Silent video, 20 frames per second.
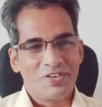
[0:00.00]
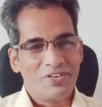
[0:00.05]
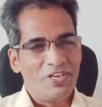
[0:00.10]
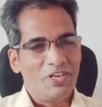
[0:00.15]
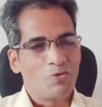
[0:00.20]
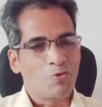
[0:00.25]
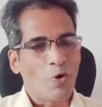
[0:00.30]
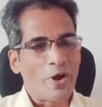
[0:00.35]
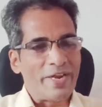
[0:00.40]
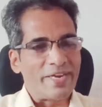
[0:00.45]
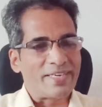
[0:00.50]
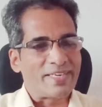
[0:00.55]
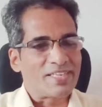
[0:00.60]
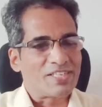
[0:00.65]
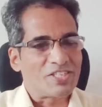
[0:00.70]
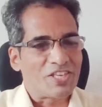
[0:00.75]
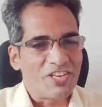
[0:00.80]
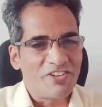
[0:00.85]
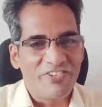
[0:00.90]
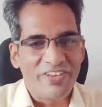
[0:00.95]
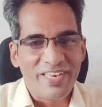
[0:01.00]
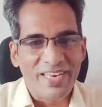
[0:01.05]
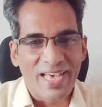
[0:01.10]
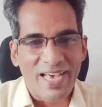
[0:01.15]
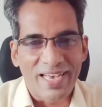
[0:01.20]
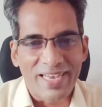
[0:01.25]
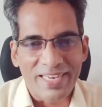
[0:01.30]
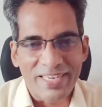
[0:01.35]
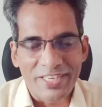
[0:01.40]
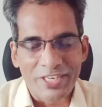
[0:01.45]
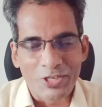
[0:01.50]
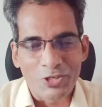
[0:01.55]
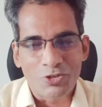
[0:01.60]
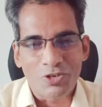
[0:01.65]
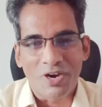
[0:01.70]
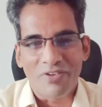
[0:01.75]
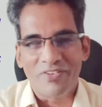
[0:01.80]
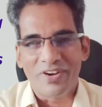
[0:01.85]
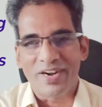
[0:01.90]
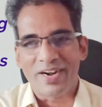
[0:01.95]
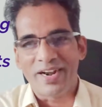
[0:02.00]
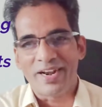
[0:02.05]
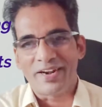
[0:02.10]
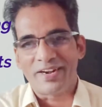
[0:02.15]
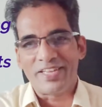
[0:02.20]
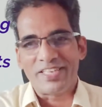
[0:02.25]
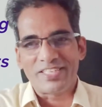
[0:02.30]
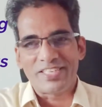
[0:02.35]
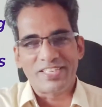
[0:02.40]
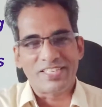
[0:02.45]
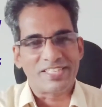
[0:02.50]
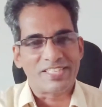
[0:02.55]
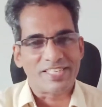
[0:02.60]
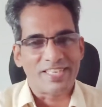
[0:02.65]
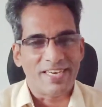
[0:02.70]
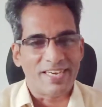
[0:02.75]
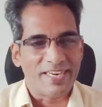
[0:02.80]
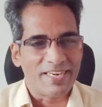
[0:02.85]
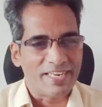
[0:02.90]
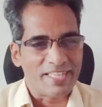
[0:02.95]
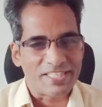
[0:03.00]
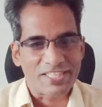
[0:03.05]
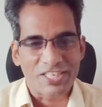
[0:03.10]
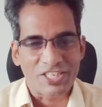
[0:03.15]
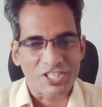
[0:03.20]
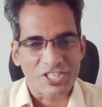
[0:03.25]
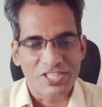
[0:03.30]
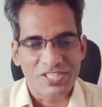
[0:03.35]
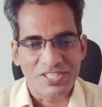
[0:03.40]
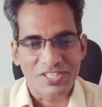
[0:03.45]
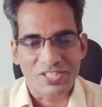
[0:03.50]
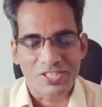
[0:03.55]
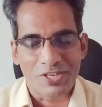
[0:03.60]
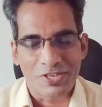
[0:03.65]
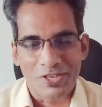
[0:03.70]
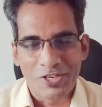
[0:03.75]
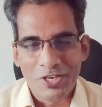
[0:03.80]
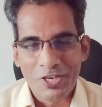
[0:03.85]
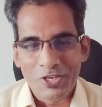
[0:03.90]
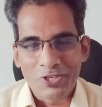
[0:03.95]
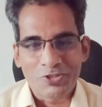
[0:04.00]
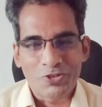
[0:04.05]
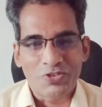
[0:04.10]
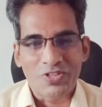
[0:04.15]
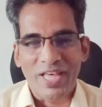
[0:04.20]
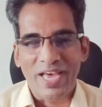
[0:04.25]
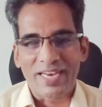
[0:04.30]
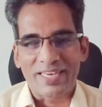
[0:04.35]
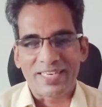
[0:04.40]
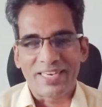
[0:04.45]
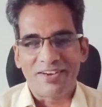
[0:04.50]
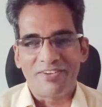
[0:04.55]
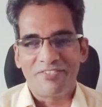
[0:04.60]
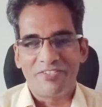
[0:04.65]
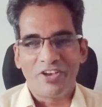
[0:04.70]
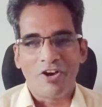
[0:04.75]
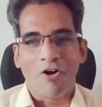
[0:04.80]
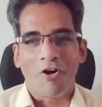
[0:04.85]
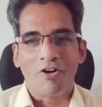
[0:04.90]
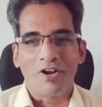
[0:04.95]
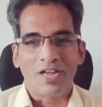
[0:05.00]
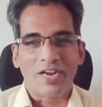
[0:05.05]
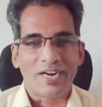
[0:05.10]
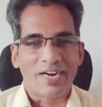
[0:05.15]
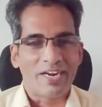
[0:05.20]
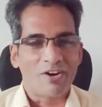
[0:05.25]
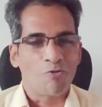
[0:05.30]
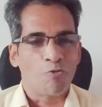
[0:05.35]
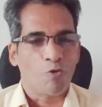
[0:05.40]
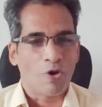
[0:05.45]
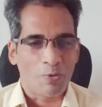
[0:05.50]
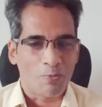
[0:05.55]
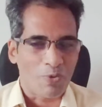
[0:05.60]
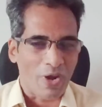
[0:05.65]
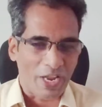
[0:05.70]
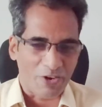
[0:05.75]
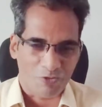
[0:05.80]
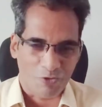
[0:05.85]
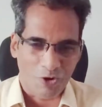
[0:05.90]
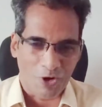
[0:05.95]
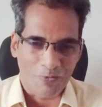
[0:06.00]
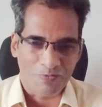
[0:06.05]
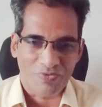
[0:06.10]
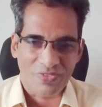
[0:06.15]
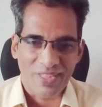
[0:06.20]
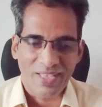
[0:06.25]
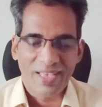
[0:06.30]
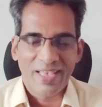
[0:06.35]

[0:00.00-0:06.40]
invite Srivina into our research discussions so that we all are in one platform.